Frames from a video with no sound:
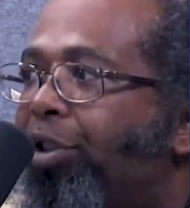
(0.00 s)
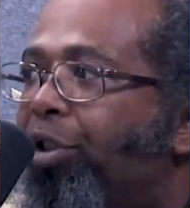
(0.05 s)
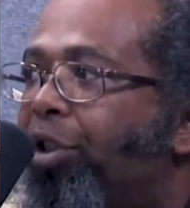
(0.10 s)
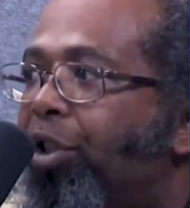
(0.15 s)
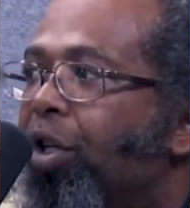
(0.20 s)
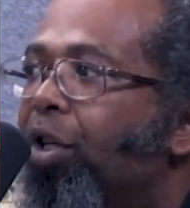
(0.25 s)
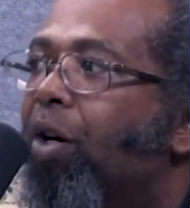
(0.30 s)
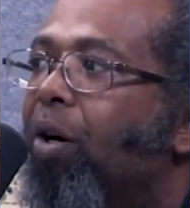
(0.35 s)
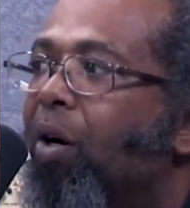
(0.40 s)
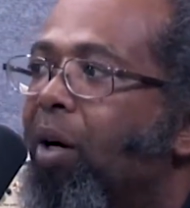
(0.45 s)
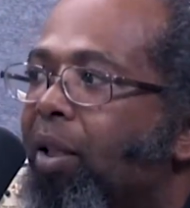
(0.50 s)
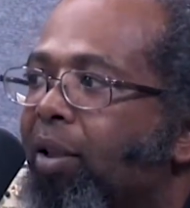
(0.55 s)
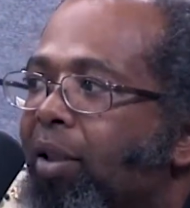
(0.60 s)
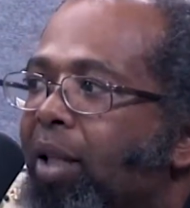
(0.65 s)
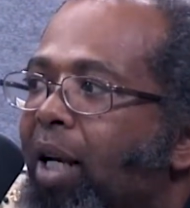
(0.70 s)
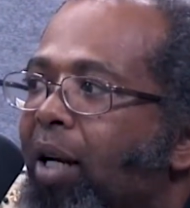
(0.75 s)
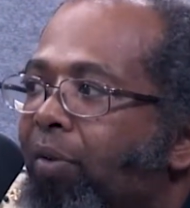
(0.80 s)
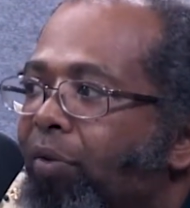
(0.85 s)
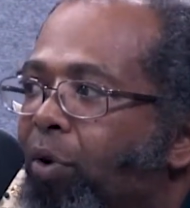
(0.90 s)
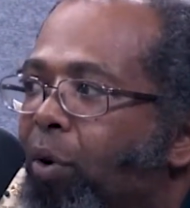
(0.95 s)
has sugar
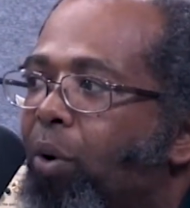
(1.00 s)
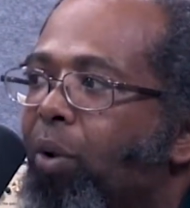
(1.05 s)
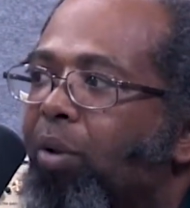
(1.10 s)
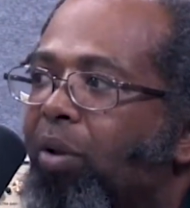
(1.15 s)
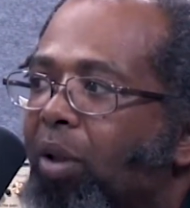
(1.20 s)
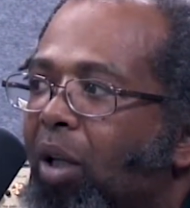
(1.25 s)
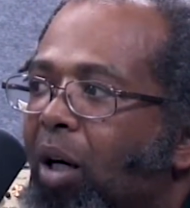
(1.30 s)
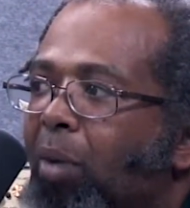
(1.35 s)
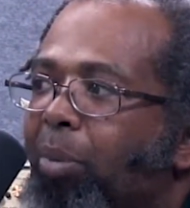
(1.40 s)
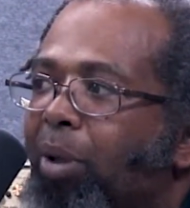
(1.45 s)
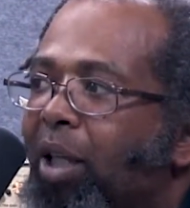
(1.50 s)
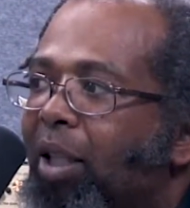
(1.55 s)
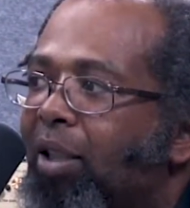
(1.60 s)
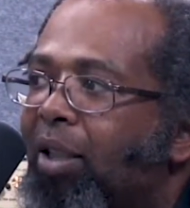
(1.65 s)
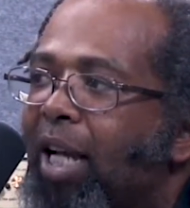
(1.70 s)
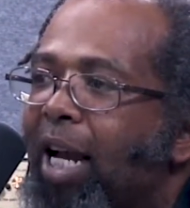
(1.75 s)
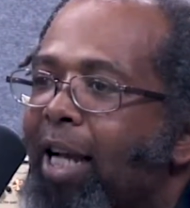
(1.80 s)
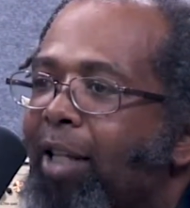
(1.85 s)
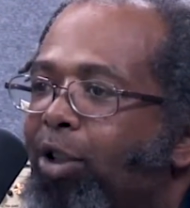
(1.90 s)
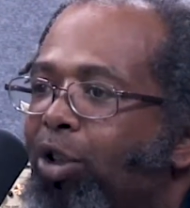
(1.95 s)
instead of corn syrup, and it
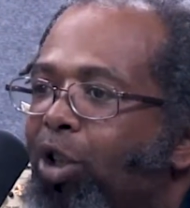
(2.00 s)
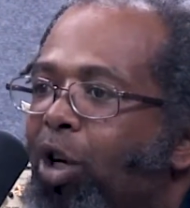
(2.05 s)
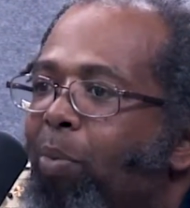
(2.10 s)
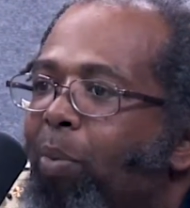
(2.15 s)
tastes so